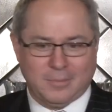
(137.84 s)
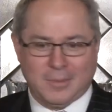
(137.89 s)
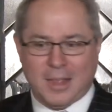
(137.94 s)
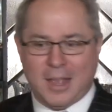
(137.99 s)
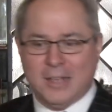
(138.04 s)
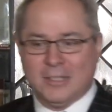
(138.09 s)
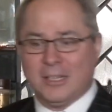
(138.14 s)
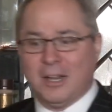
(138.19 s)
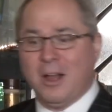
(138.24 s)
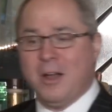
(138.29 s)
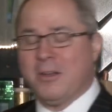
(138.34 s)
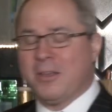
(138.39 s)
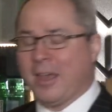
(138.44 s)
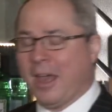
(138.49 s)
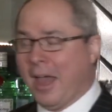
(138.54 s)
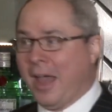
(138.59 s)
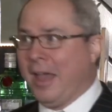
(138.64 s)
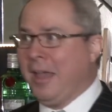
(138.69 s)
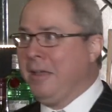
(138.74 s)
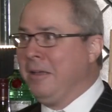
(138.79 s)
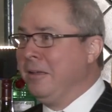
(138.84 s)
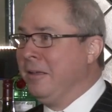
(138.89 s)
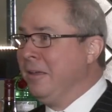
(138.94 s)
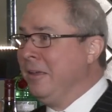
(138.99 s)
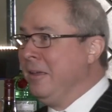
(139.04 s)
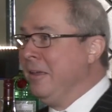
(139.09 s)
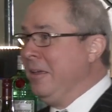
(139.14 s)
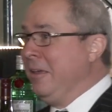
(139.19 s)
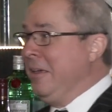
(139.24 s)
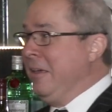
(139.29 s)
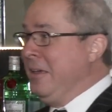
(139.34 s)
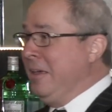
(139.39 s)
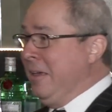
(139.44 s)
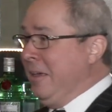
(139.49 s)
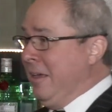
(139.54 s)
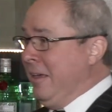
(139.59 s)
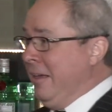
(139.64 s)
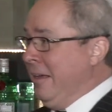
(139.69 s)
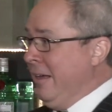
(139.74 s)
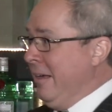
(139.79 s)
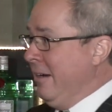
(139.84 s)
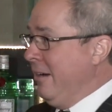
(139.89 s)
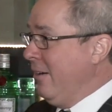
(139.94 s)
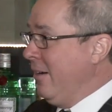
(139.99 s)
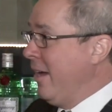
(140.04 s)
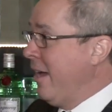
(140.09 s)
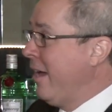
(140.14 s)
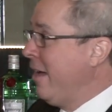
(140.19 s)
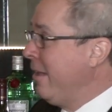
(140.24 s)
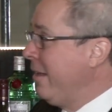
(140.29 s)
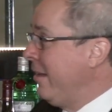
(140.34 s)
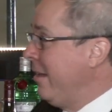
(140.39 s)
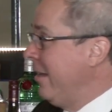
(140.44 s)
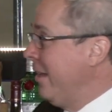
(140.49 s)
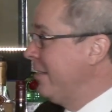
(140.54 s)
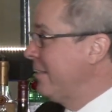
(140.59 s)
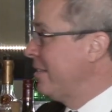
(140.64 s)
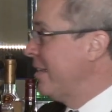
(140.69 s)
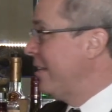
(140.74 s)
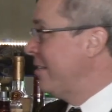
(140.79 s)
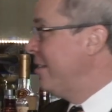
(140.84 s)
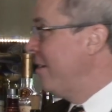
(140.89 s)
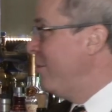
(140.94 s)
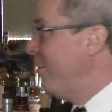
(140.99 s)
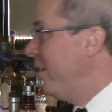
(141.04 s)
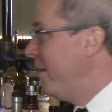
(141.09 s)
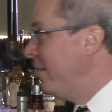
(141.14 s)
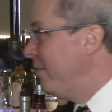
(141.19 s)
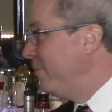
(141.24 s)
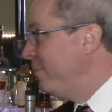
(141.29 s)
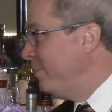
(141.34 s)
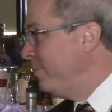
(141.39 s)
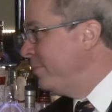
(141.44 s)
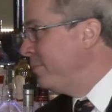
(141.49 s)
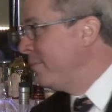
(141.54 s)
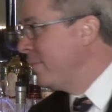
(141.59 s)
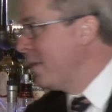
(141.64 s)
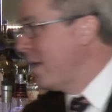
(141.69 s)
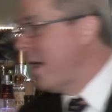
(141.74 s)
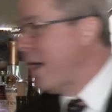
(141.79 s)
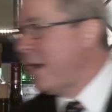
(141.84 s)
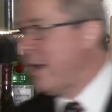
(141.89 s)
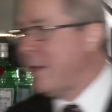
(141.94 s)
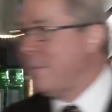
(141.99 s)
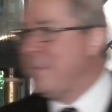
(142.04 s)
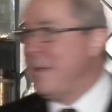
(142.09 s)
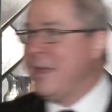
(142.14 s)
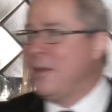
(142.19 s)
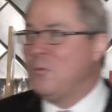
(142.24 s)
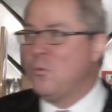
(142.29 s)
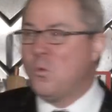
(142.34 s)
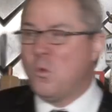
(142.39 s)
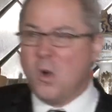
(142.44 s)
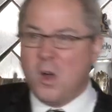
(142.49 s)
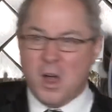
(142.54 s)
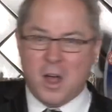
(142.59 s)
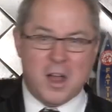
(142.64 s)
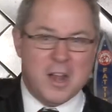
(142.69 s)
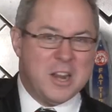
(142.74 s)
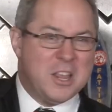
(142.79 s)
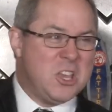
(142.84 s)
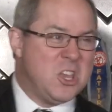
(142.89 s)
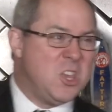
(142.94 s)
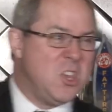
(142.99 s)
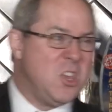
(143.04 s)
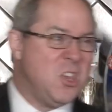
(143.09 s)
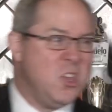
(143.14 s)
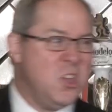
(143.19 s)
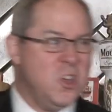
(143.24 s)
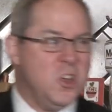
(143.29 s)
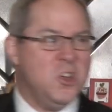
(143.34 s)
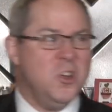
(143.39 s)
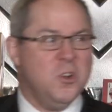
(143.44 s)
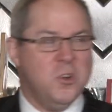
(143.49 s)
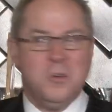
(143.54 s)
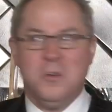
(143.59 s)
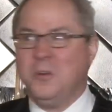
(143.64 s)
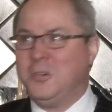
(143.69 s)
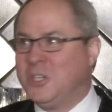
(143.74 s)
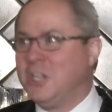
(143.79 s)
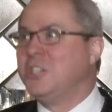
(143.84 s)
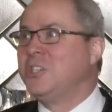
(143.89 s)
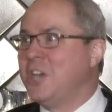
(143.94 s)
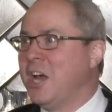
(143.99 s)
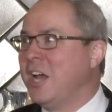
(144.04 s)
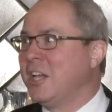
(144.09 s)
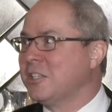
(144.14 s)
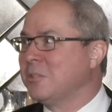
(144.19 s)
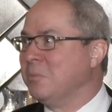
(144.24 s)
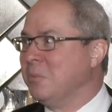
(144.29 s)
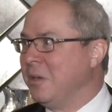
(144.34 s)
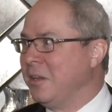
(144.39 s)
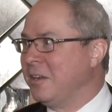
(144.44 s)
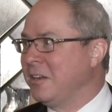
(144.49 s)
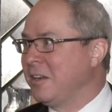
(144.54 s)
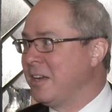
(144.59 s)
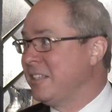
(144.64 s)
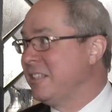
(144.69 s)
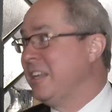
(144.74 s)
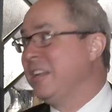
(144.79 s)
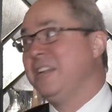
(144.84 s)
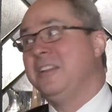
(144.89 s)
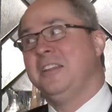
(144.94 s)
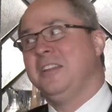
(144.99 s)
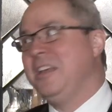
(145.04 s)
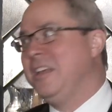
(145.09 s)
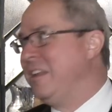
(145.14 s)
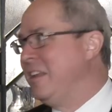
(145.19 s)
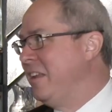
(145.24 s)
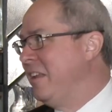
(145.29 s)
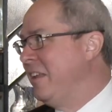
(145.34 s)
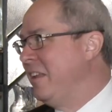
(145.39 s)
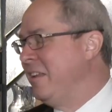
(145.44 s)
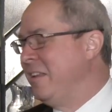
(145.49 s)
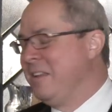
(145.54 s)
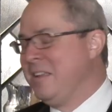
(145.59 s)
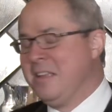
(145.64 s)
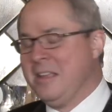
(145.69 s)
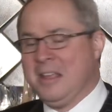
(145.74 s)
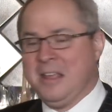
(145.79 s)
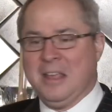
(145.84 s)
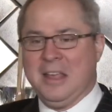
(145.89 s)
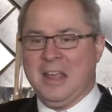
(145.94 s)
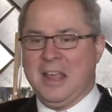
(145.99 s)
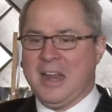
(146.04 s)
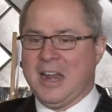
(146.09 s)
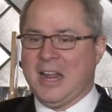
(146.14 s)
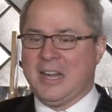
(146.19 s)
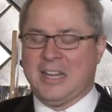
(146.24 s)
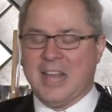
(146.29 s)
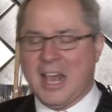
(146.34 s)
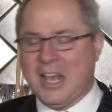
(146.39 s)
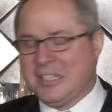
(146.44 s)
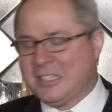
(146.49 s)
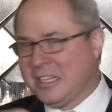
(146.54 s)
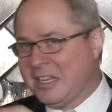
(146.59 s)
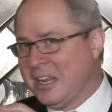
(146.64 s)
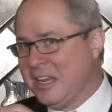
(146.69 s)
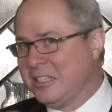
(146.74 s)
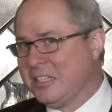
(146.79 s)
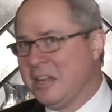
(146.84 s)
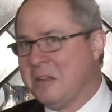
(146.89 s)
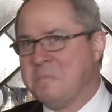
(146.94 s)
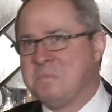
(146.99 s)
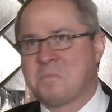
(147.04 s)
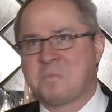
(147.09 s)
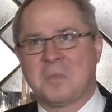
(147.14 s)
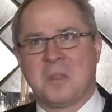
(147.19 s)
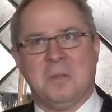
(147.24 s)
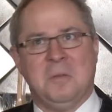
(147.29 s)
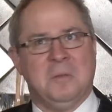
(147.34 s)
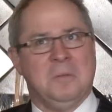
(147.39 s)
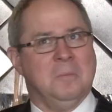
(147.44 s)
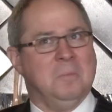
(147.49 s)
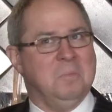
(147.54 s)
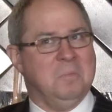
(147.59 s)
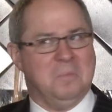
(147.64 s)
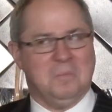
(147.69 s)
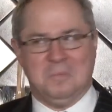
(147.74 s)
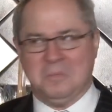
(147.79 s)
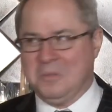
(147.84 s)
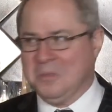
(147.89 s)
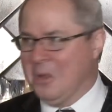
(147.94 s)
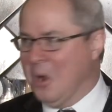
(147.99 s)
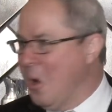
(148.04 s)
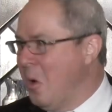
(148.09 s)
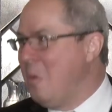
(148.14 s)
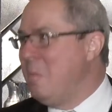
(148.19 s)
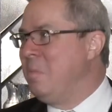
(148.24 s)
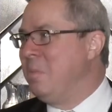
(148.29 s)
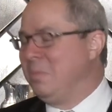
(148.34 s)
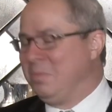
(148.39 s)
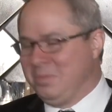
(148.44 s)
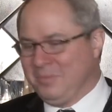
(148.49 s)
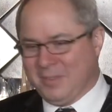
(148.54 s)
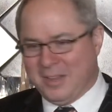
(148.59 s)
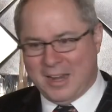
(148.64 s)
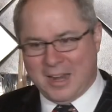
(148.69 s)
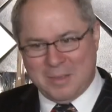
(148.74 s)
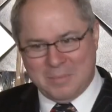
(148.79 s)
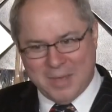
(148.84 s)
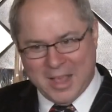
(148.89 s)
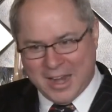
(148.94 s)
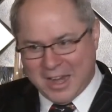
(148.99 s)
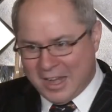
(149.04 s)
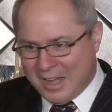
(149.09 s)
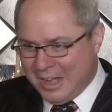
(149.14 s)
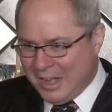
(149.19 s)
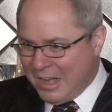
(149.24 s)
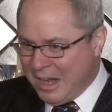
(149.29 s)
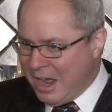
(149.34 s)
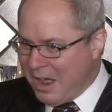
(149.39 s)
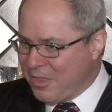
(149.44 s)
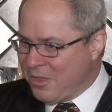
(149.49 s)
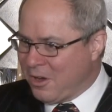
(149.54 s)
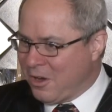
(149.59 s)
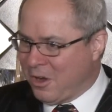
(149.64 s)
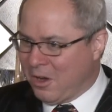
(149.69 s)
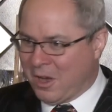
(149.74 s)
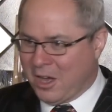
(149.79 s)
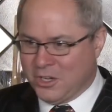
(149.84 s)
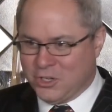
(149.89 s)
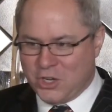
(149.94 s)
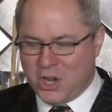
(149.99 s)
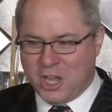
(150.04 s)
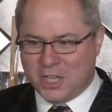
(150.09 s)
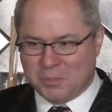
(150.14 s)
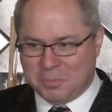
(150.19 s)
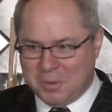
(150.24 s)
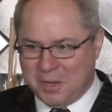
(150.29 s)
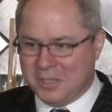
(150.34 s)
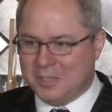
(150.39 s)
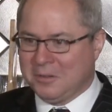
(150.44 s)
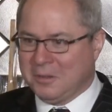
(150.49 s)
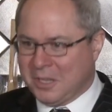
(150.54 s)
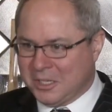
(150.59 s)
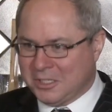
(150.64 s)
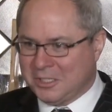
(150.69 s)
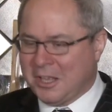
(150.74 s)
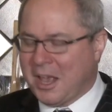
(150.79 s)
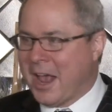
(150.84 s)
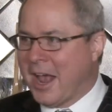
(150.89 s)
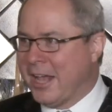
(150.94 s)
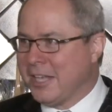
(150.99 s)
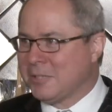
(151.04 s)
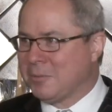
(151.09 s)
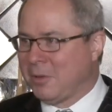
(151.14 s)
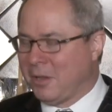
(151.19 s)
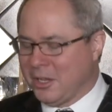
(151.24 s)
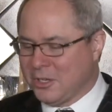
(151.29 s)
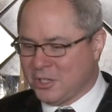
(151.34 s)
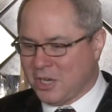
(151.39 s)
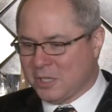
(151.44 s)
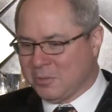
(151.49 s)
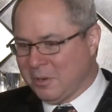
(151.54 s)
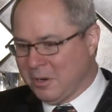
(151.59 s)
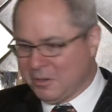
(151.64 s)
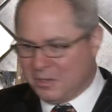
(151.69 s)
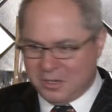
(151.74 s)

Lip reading: I said, okay, well, let's get to it. And I made one huge adjustment because it needed it. And I tasted it, I said, nope. And I made another adjustment, a sizable adjustment.